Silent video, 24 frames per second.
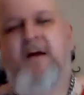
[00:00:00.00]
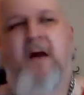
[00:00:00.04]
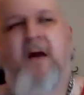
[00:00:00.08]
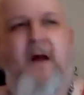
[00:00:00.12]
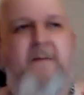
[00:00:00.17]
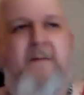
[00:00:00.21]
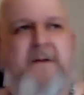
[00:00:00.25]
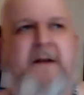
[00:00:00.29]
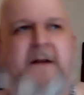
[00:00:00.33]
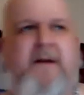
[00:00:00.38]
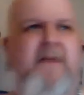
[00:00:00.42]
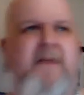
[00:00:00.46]
I
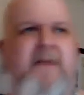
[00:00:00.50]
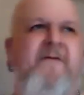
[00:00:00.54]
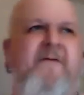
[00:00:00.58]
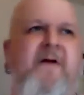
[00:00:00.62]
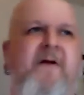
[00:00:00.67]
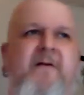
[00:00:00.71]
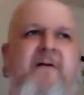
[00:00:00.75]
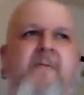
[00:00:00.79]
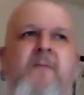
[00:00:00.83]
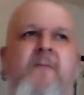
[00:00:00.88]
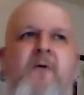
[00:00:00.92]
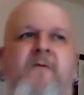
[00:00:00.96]
mean, even
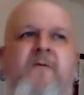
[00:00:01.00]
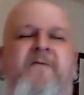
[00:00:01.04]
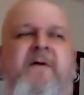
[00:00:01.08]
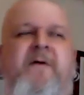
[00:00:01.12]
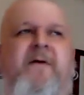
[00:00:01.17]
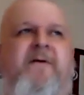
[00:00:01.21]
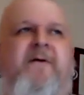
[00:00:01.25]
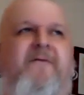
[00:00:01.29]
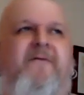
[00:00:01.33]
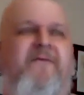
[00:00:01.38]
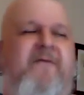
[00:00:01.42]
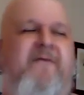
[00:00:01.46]
like the
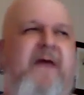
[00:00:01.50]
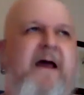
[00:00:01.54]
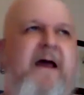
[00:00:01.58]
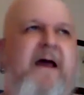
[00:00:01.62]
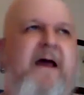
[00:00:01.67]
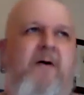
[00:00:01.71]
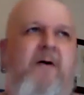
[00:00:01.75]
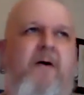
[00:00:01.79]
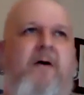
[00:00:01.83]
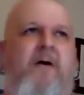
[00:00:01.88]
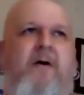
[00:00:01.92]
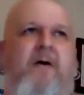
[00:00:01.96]
movies
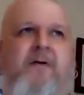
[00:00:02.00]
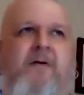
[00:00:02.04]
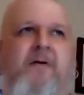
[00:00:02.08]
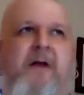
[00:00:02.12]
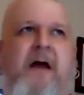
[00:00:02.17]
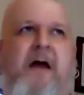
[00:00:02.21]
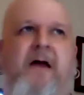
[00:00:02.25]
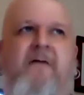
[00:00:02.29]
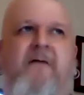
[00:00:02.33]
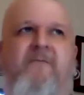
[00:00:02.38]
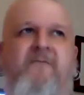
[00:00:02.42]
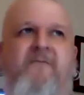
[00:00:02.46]
that are
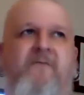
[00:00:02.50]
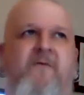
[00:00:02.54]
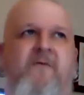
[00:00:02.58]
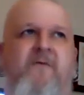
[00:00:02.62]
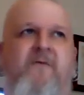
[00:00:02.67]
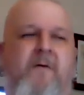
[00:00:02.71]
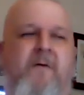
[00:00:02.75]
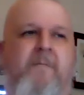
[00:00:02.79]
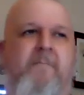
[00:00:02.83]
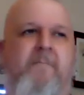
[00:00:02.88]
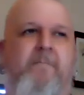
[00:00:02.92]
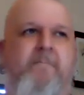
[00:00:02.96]
not
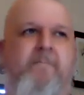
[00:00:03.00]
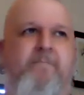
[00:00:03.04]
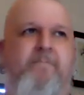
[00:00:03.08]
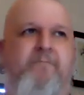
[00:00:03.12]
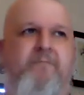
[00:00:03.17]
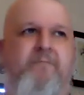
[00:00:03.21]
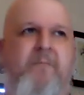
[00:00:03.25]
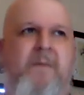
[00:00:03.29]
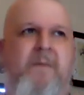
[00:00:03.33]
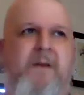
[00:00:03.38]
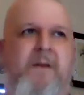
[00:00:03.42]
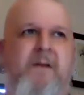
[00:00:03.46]
from
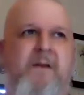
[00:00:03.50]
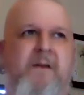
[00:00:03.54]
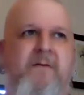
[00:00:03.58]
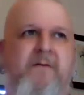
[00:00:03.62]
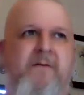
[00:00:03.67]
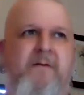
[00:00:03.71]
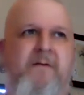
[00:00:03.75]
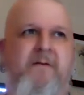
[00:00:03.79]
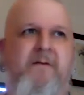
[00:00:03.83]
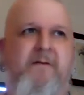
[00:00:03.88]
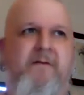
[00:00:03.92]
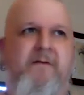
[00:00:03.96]

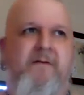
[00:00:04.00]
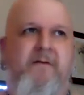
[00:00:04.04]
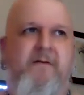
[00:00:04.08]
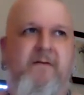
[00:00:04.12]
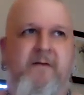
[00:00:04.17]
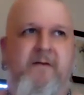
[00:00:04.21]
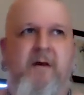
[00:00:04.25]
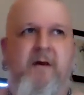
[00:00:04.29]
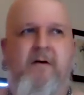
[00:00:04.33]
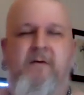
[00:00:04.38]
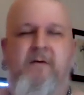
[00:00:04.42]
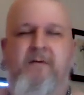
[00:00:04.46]

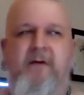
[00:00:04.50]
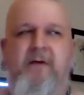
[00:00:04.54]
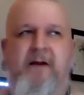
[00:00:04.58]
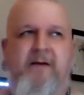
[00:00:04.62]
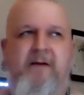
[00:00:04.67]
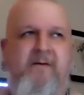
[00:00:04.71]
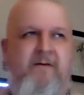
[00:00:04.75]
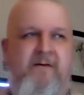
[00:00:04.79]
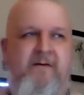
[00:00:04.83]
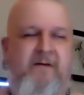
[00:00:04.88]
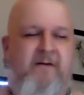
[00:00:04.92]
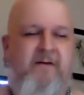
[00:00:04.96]

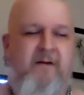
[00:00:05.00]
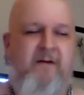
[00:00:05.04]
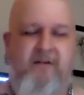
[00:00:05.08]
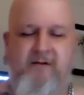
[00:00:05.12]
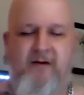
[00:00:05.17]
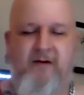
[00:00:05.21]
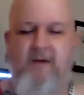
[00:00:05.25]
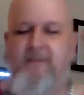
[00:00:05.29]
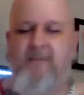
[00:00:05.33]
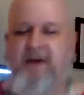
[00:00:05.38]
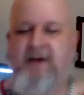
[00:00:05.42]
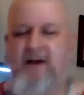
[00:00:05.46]
like
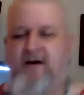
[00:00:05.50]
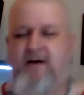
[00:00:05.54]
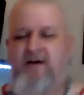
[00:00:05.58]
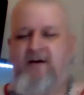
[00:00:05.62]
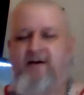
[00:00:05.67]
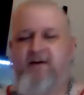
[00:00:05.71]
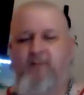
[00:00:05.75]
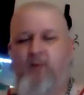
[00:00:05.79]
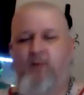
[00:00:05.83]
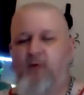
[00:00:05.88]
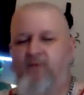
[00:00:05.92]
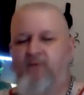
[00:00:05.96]
coming out
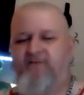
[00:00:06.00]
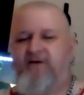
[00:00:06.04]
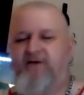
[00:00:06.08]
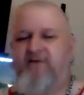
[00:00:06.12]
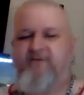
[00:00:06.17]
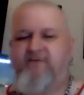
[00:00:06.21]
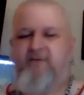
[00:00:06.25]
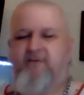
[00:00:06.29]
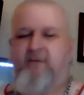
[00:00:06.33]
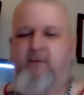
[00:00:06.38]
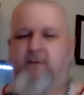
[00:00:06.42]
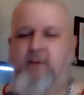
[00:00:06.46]
in the
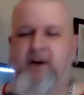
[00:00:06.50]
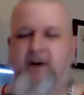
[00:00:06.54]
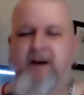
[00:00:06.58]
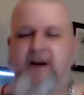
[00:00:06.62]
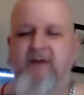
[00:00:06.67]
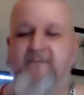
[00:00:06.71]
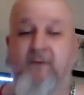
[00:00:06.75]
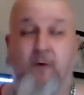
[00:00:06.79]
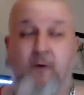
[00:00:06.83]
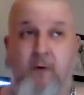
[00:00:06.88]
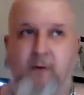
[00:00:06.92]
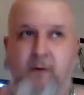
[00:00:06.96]
movies or
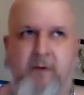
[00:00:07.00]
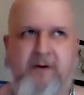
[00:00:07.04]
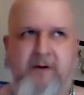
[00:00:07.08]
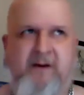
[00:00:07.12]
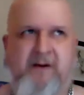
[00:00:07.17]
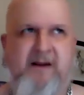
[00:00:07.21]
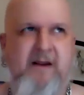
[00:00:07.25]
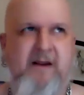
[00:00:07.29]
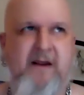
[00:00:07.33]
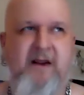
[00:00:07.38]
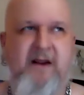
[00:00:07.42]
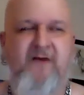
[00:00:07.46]
whatever, or
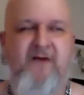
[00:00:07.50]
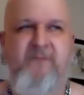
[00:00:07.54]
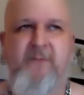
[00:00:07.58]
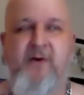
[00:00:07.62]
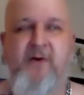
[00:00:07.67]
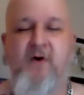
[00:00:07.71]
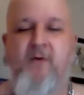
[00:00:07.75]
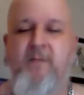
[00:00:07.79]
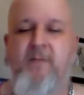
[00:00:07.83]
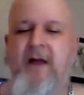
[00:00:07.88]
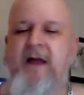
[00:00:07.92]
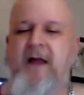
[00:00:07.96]

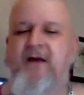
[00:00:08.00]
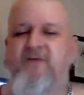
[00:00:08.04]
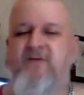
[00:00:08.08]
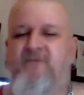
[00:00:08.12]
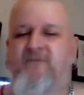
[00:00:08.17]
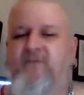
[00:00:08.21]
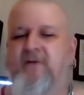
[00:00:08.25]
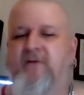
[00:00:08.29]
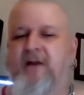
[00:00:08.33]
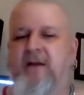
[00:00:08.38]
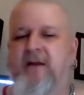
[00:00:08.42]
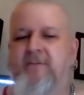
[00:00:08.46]
HBO Max
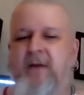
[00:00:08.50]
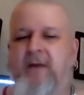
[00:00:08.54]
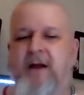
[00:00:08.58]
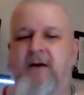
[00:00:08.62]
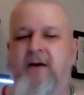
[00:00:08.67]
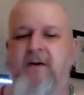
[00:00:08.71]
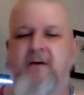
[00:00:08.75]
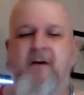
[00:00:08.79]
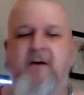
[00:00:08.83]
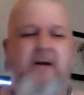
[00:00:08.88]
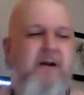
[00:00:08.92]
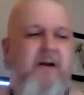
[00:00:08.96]
for that
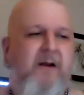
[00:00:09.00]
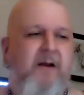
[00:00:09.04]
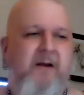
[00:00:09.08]
matter.